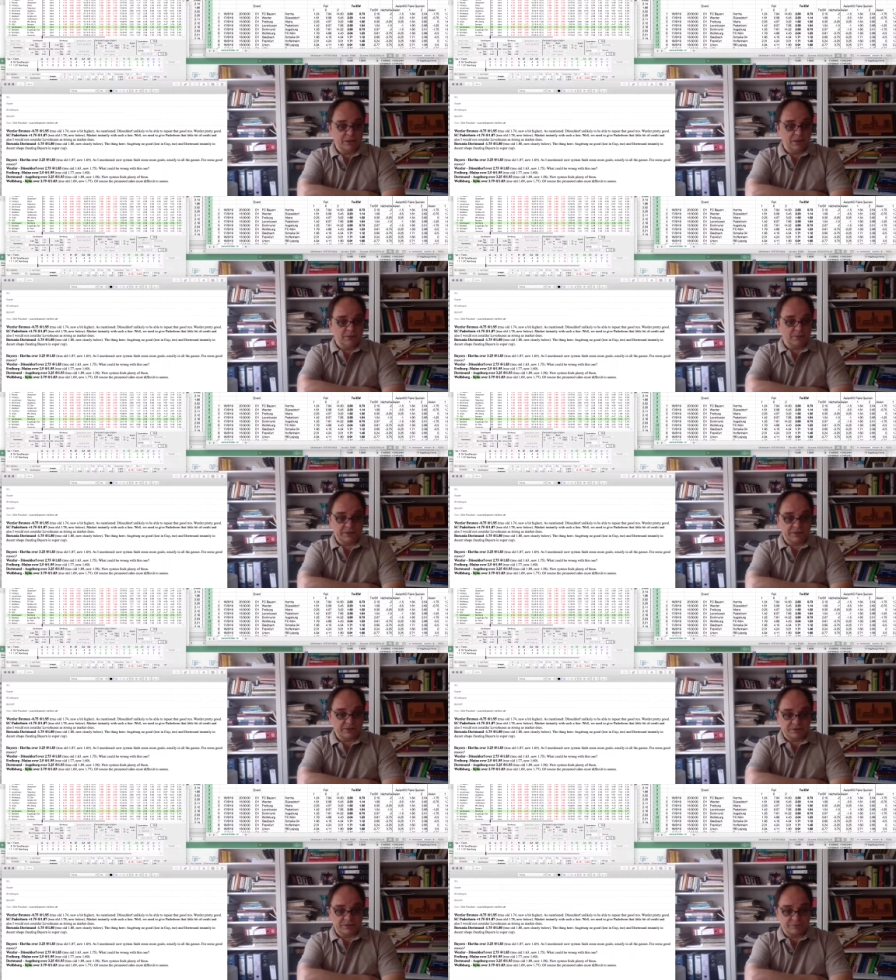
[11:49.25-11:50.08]
but
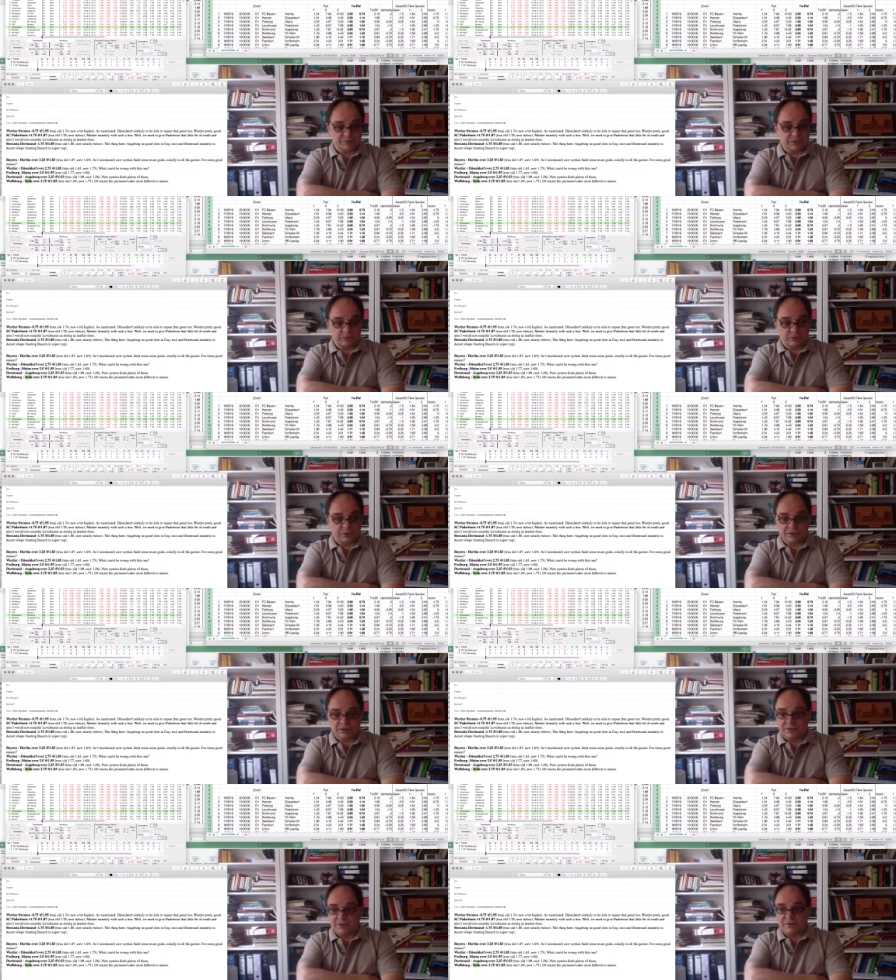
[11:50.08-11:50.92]
if they were,
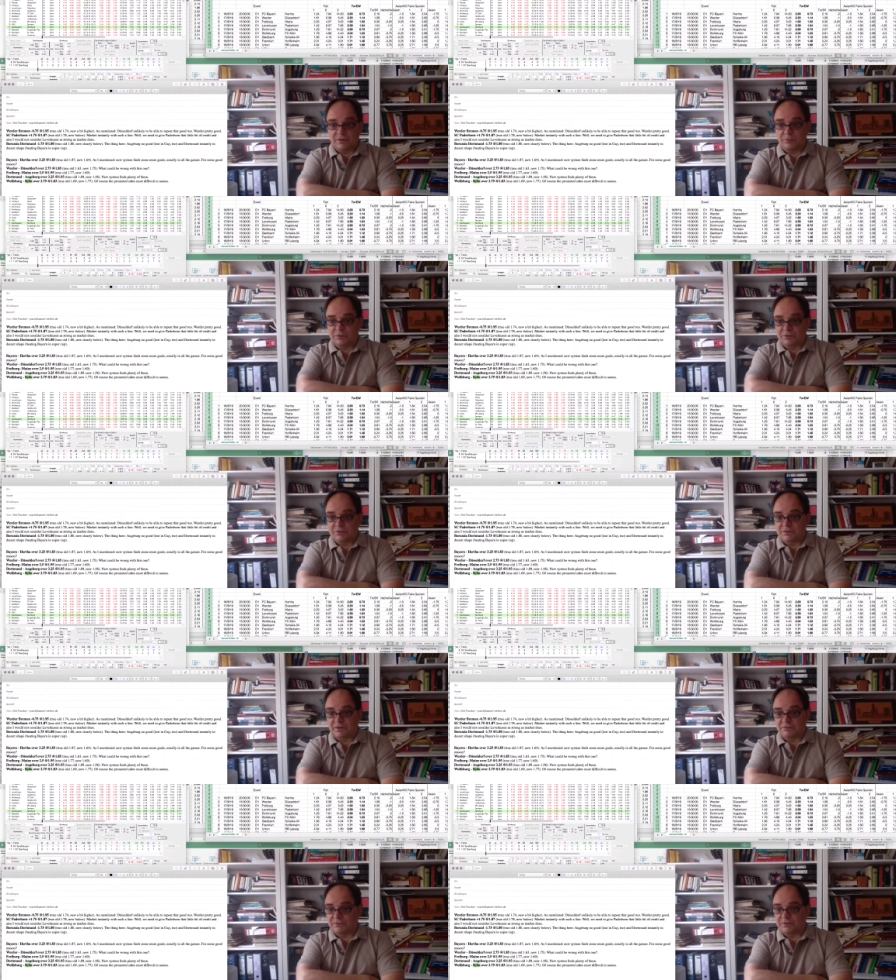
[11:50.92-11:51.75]
they wouldn't
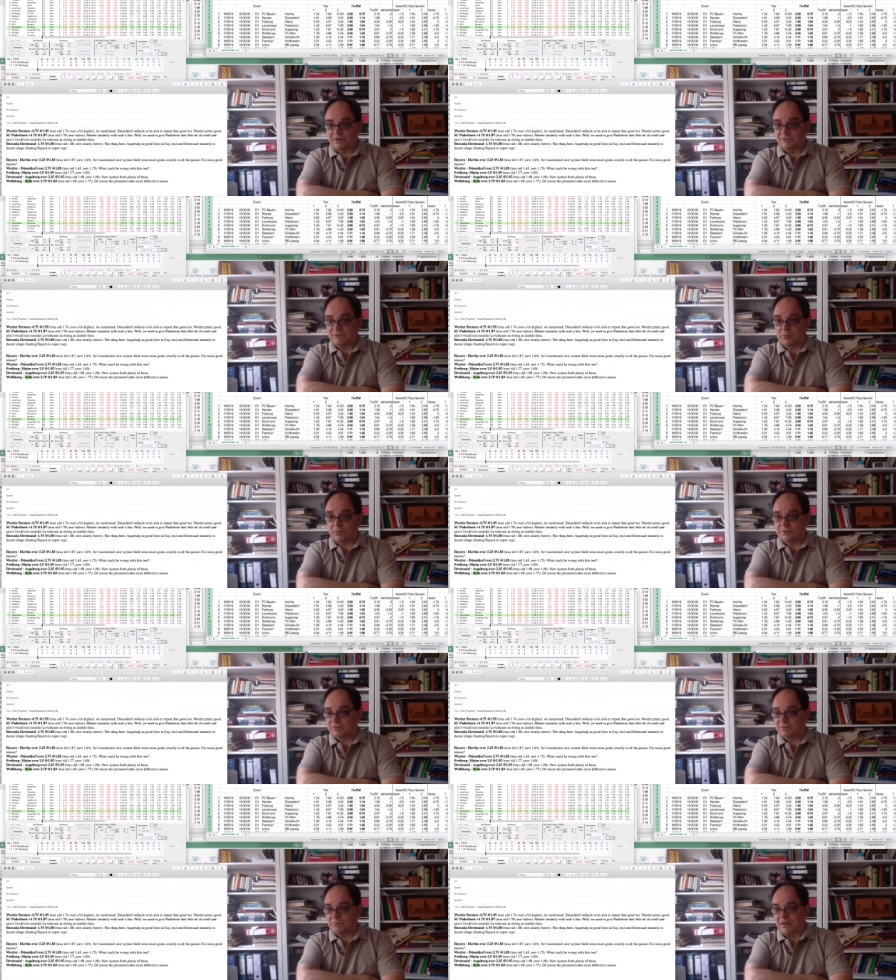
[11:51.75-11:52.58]
carry that forward.
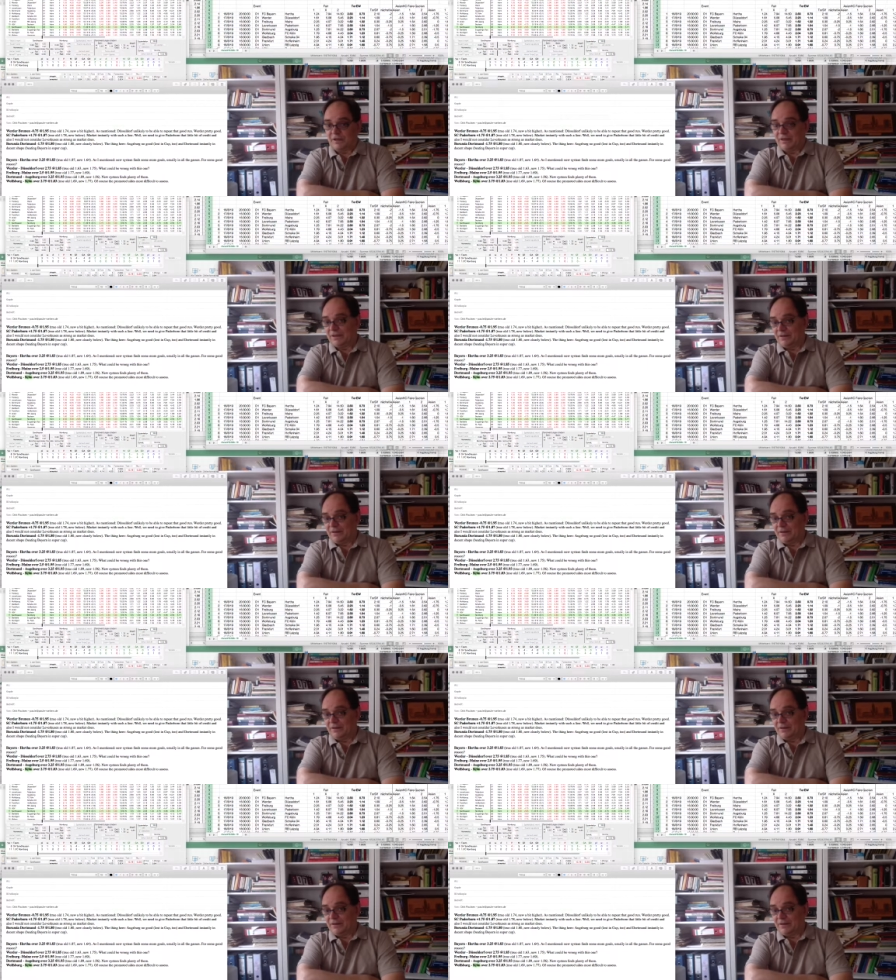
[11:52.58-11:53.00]
Why?